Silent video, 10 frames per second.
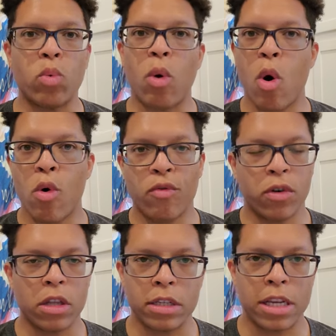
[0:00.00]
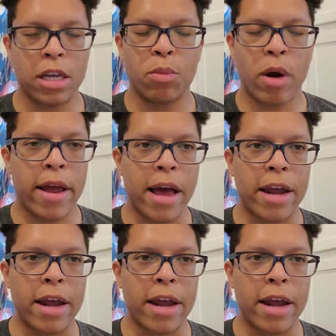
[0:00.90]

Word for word: role for the team, right?